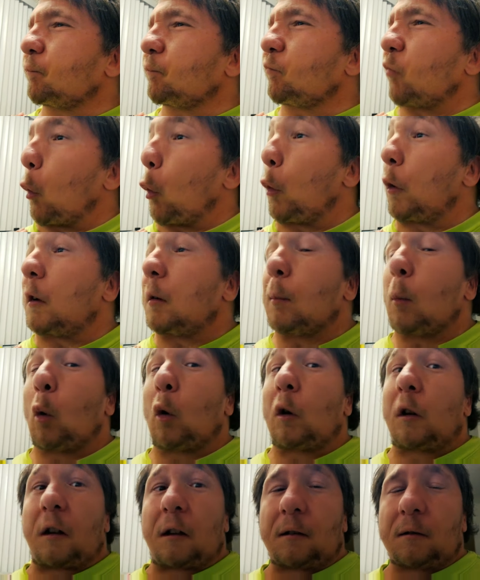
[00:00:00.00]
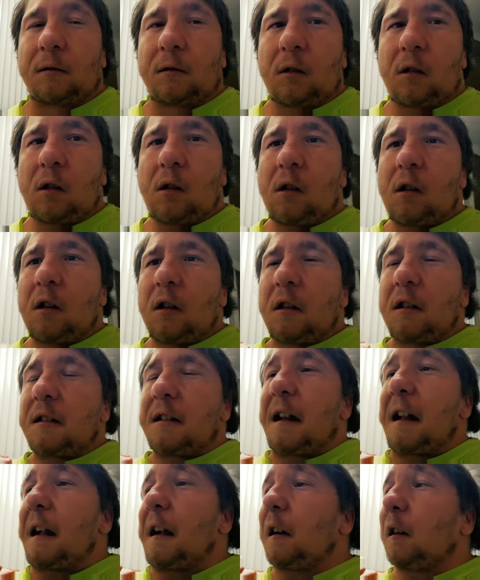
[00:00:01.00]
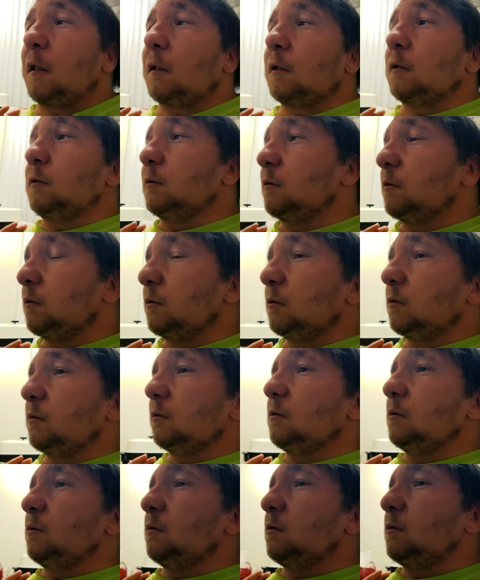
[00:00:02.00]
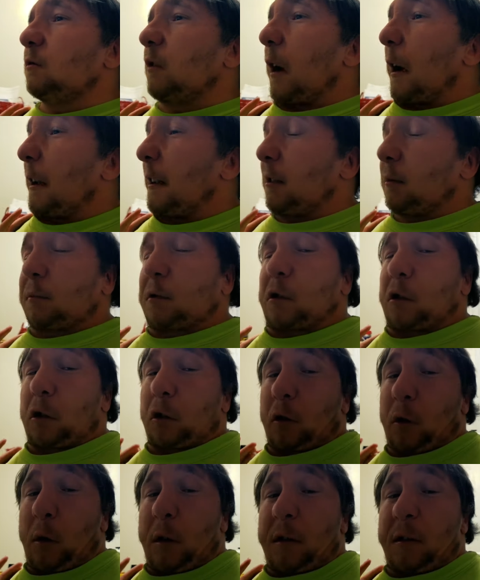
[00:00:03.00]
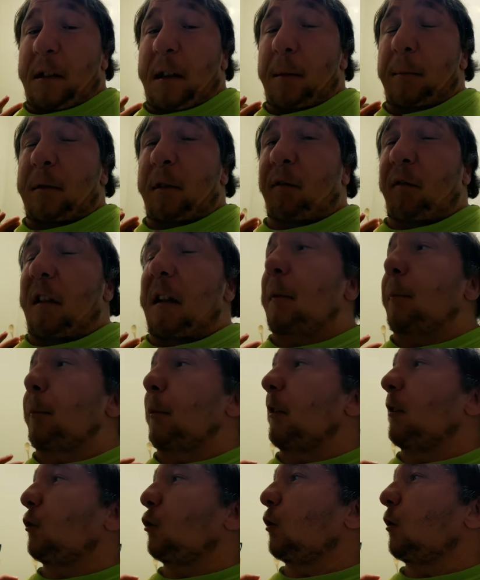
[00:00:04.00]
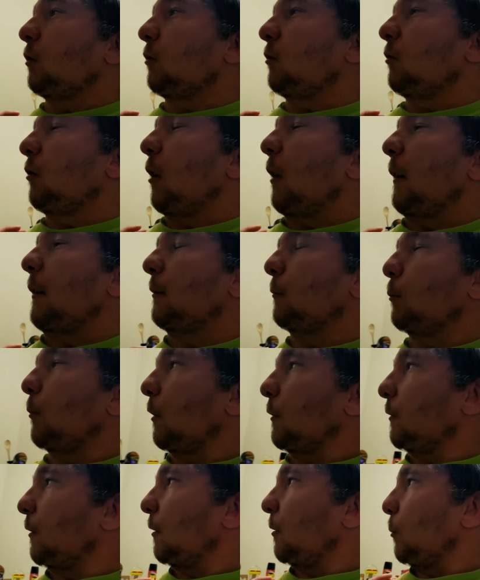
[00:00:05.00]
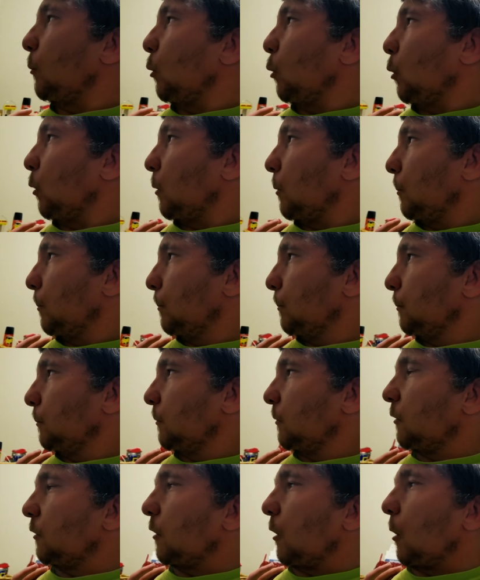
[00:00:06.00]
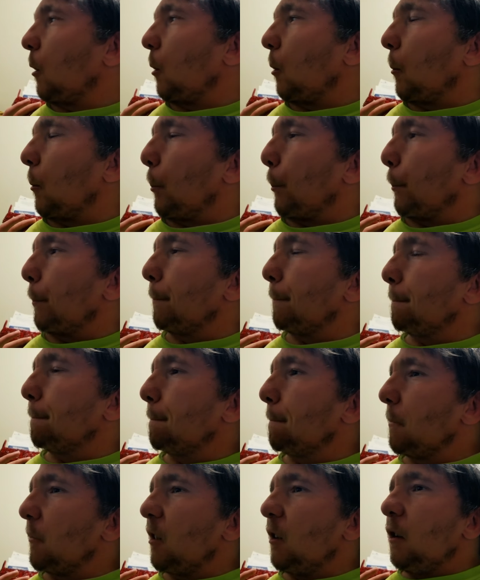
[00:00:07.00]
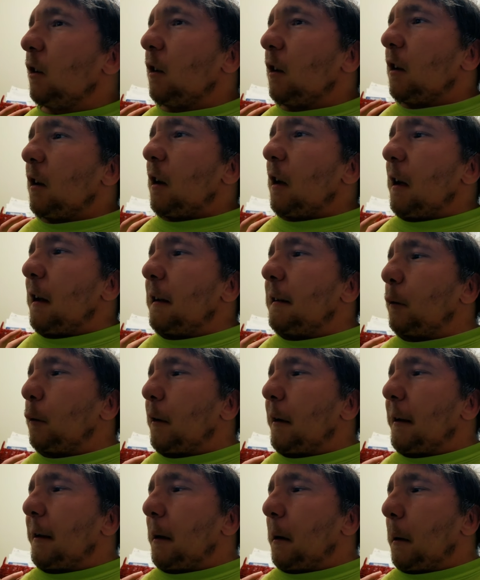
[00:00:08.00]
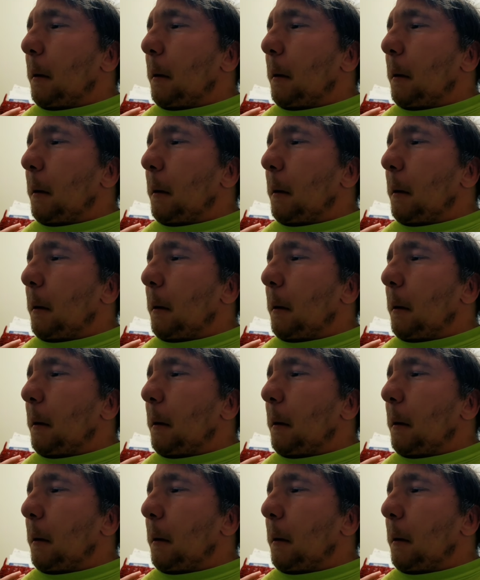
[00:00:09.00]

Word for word: 4 in the morning. Now, I am still doing game developing, just not as much anymore. So, anyway,